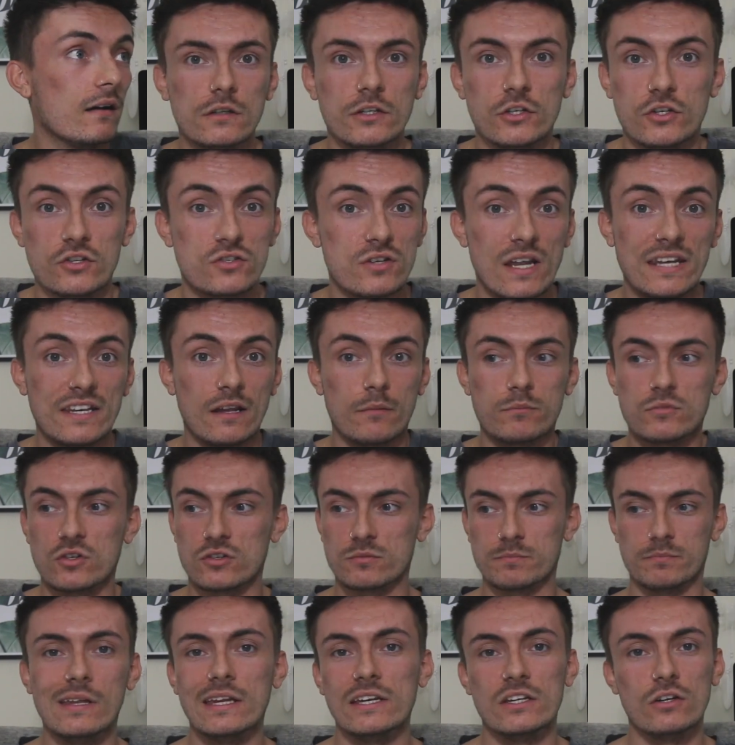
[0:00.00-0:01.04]
You just end up just
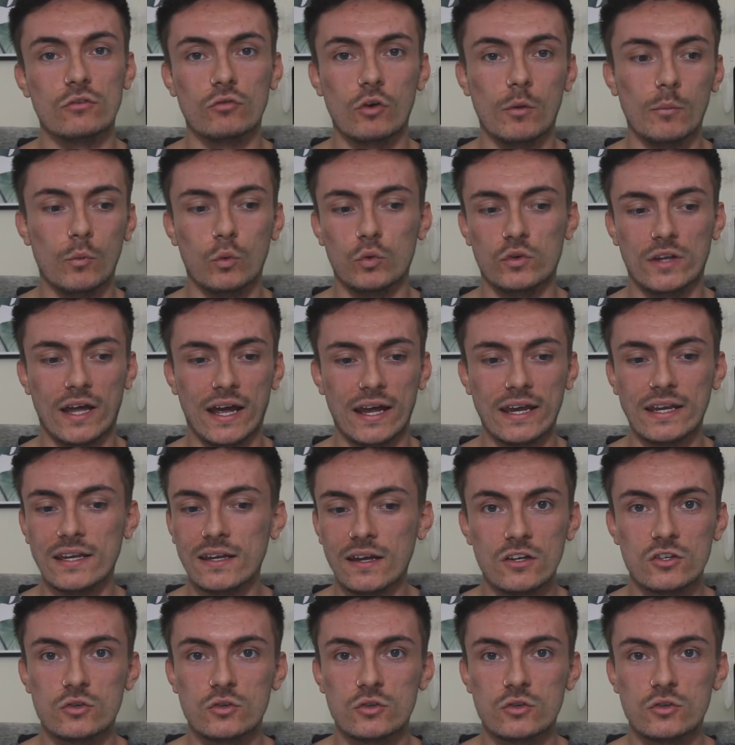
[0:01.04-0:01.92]
in your room all day,